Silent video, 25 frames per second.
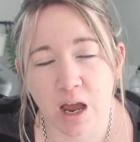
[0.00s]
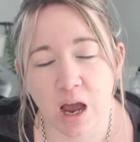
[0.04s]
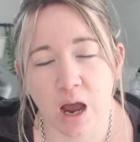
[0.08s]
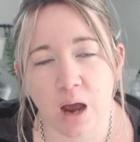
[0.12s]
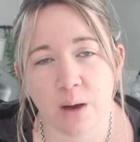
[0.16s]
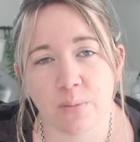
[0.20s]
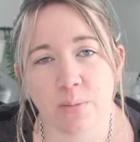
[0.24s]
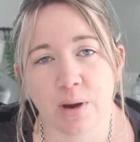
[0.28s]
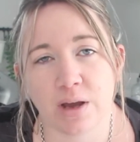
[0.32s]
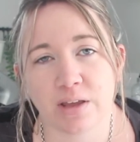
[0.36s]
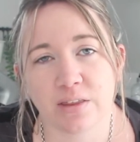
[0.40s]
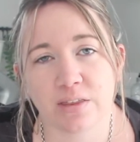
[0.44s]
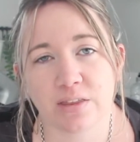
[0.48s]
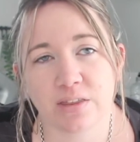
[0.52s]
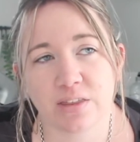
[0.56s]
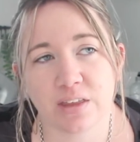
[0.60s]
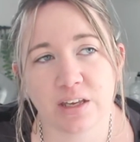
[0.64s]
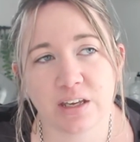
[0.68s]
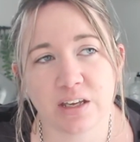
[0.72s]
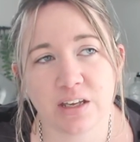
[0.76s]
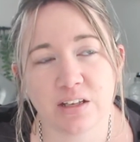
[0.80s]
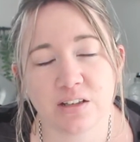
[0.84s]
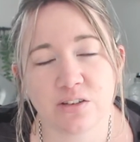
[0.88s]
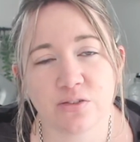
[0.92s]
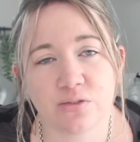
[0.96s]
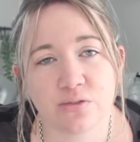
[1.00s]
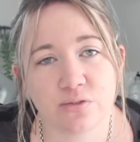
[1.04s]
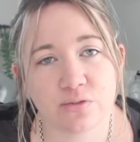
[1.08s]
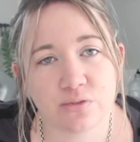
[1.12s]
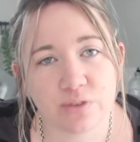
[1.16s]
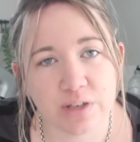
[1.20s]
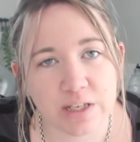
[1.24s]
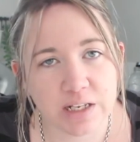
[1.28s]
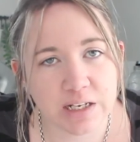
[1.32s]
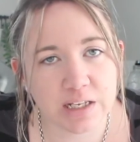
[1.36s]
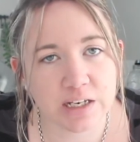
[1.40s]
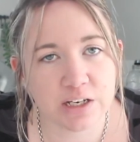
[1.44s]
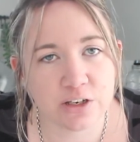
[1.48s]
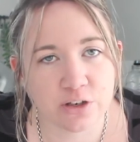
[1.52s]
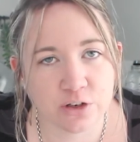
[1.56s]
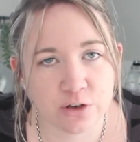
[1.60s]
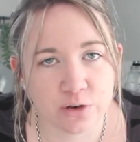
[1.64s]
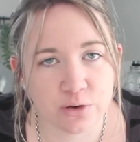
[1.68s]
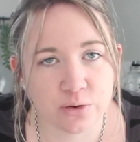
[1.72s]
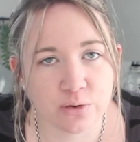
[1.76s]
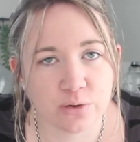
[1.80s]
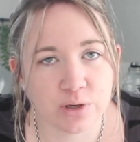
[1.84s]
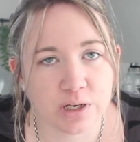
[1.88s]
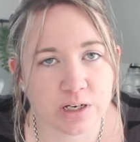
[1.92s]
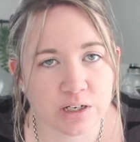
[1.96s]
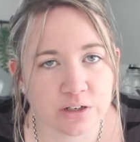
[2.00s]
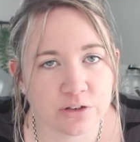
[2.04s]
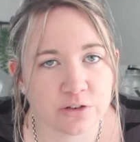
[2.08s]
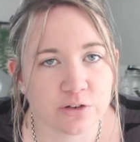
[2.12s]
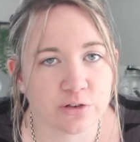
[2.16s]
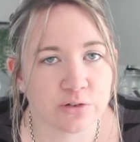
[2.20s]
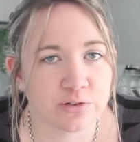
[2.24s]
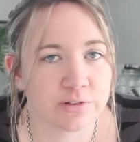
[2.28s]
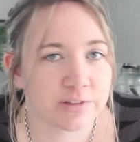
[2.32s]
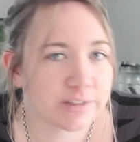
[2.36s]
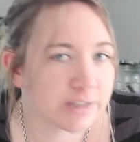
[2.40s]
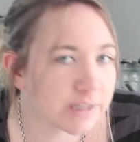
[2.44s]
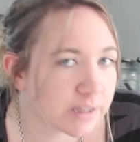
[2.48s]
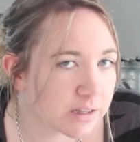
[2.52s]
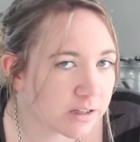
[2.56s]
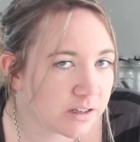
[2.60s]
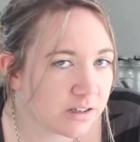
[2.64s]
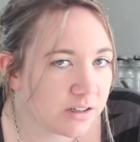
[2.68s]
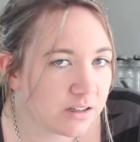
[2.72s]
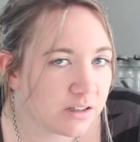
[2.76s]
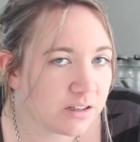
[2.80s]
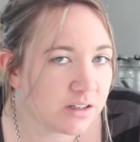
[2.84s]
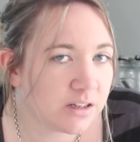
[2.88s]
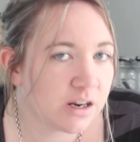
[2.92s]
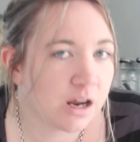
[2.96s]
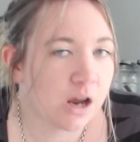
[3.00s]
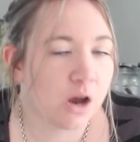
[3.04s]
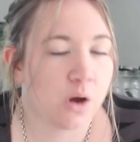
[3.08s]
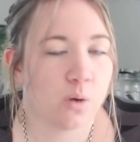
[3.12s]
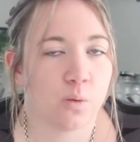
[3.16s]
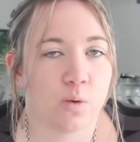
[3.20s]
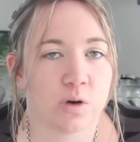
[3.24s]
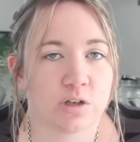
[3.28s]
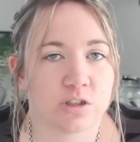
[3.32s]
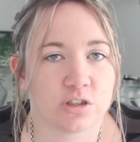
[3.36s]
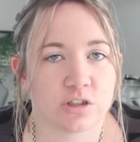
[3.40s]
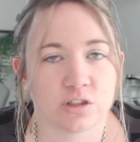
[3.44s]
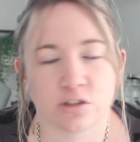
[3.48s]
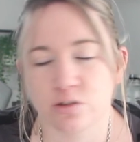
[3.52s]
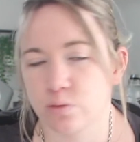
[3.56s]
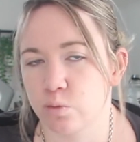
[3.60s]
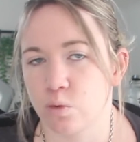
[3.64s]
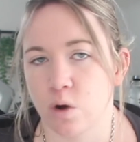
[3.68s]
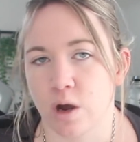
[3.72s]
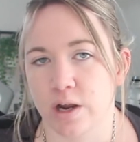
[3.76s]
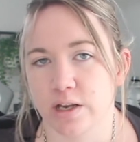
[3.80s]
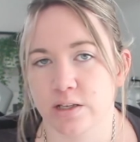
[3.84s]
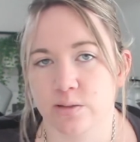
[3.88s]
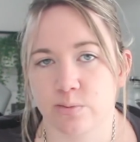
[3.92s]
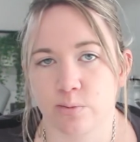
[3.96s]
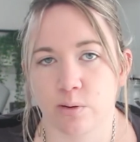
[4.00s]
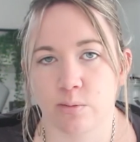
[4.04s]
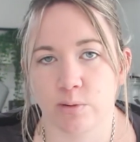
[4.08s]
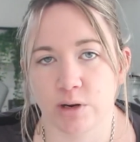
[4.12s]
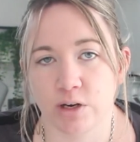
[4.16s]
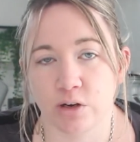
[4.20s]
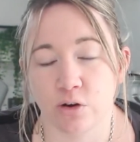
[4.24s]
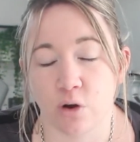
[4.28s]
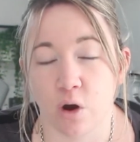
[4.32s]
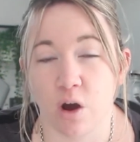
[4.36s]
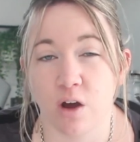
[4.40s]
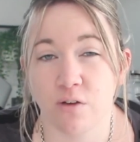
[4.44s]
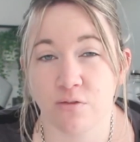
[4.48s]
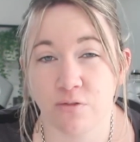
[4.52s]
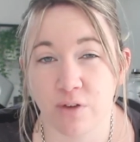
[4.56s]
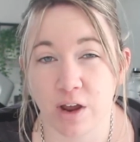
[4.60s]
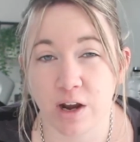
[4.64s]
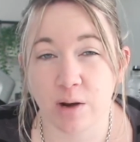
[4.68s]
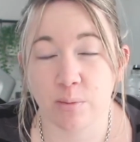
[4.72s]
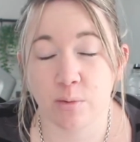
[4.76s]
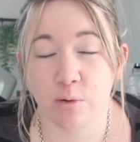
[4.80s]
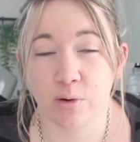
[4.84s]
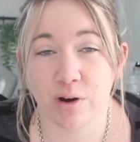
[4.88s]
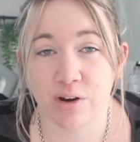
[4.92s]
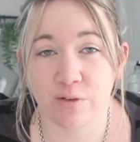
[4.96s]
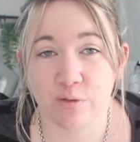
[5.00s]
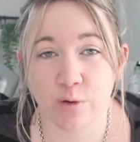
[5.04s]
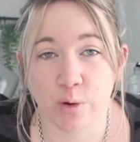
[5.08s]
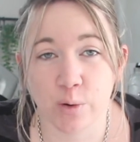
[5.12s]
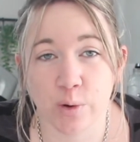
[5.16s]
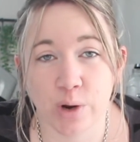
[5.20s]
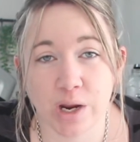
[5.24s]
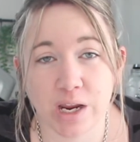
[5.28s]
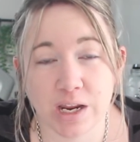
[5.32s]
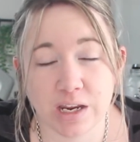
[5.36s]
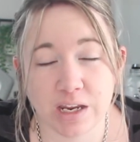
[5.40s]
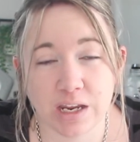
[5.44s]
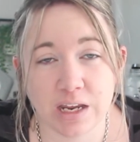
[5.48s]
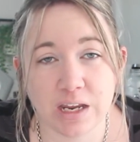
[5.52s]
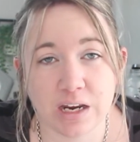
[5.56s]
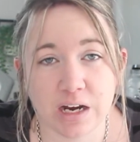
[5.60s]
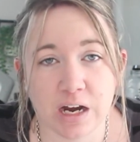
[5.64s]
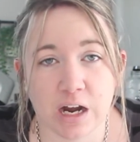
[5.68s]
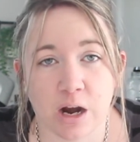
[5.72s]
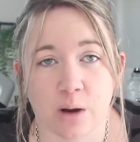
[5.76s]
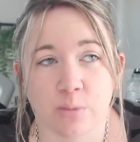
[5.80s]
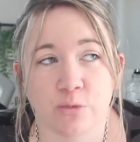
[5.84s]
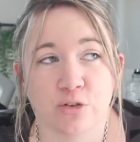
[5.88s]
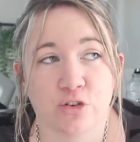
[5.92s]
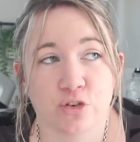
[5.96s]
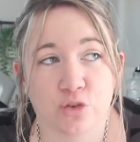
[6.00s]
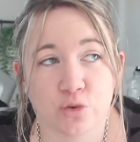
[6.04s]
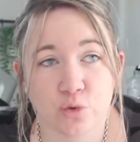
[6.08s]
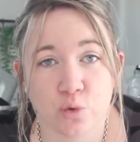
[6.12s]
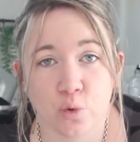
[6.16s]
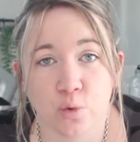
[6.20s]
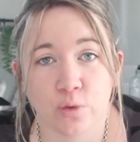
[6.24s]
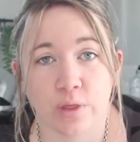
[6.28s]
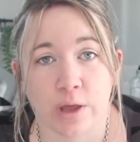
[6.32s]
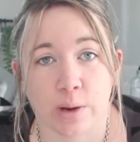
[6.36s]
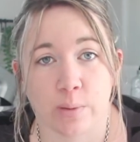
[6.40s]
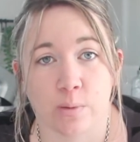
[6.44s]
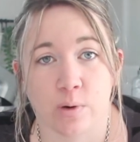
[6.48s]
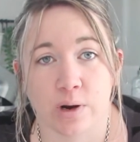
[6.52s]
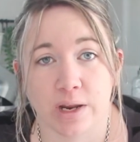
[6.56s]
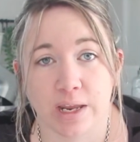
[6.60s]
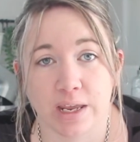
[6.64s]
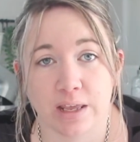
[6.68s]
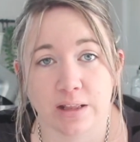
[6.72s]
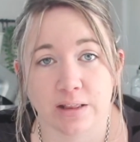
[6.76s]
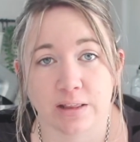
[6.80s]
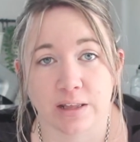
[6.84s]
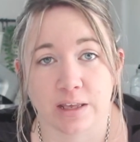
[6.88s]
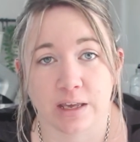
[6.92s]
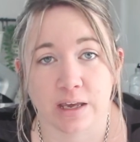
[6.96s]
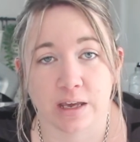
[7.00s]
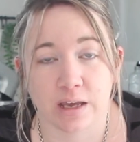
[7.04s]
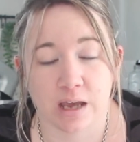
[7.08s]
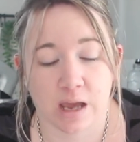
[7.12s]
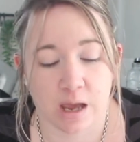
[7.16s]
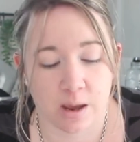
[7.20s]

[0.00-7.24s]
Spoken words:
I think it's fairly new in New Zealand, which is why it's probably not available everywhere yet, and I'm sure they will get there.